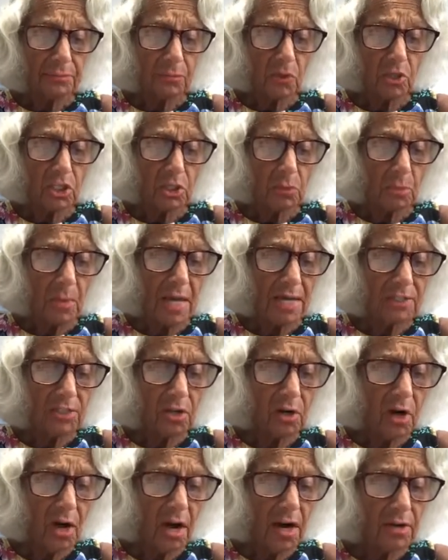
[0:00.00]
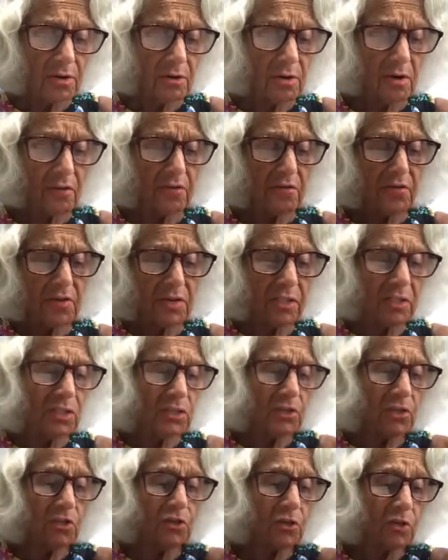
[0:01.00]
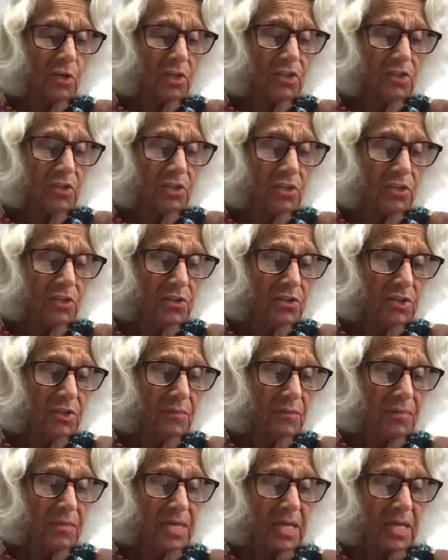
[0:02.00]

respect, or honor are feelings or choices,